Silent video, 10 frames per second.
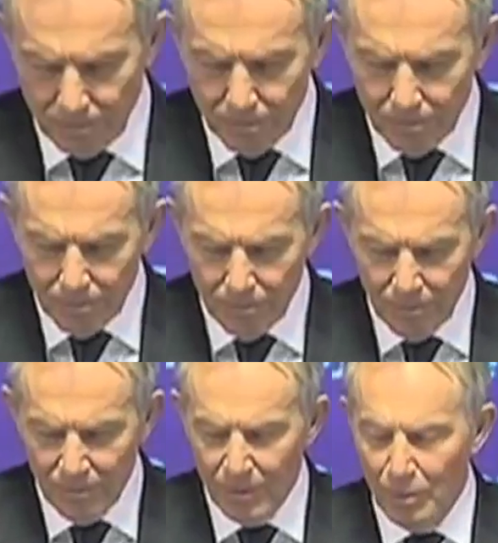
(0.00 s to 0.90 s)
for
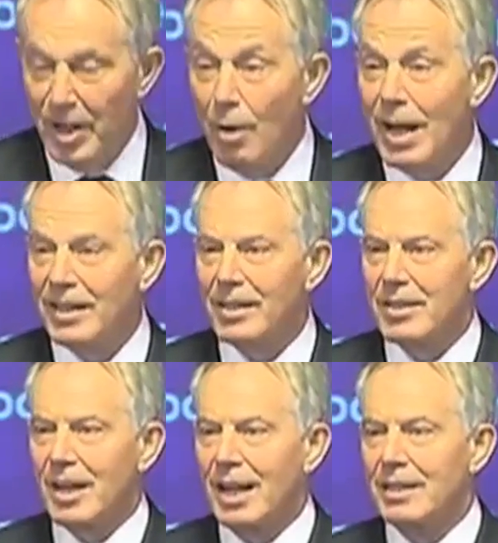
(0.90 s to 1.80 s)
his
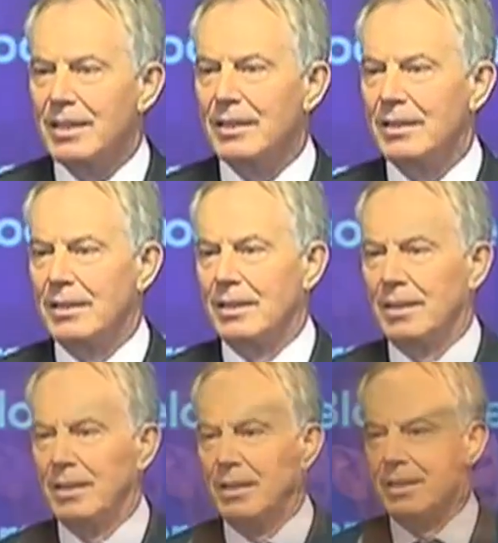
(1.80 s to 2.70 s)
contribution to world
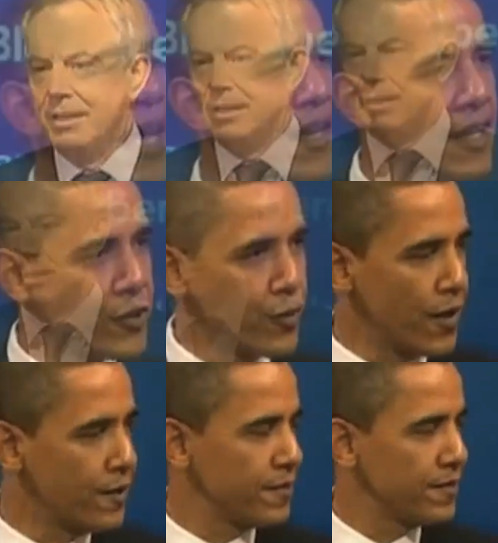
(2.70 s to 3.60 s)
peace.
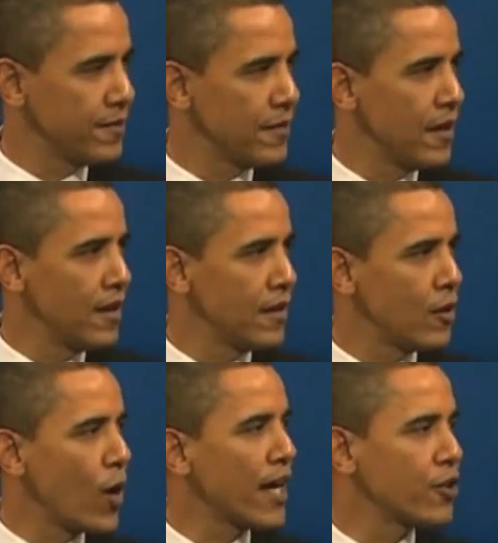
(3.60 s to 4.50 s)
Obama
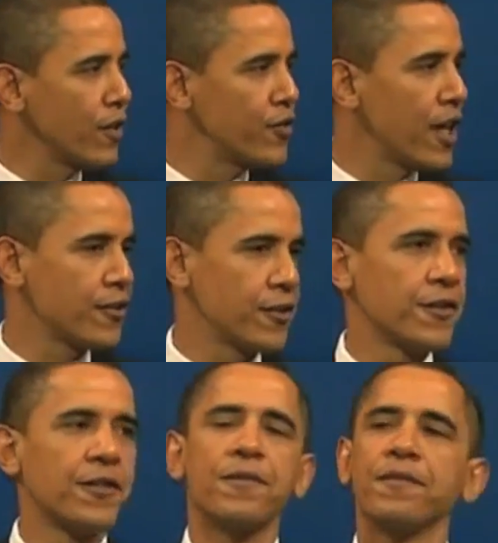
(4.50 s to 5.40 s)
received a Nobel
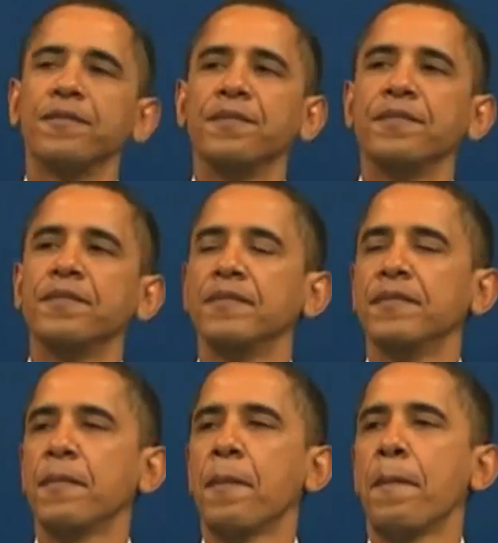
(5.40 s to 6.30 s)
Prize. Okay,
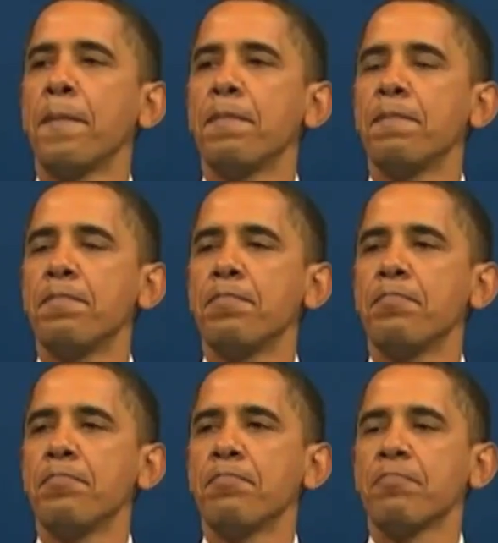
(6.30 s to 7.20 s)
now
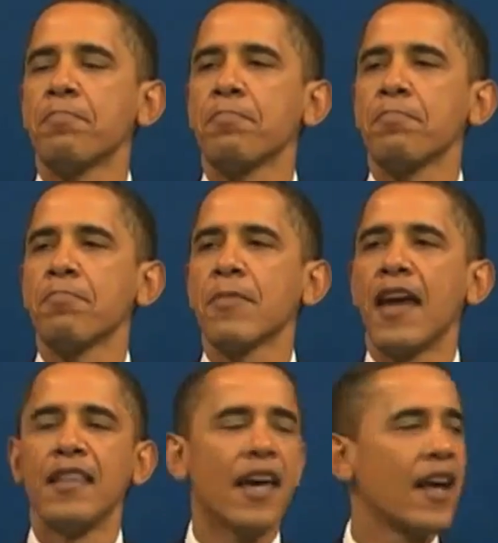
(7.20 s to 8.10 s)
what I
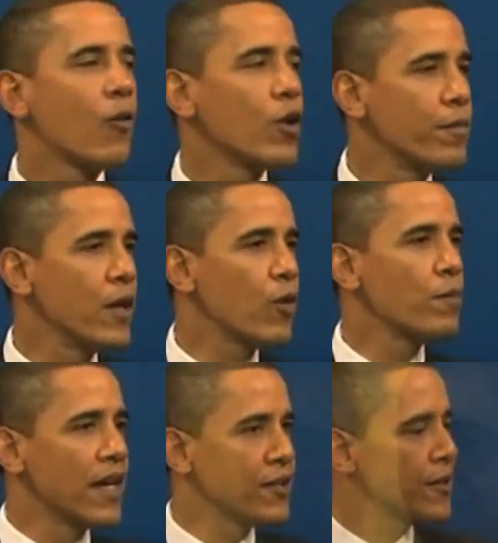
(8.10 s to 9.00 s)

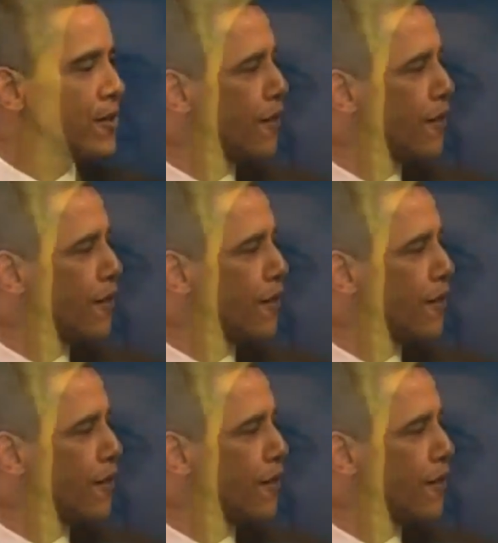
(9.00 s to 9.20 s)
say,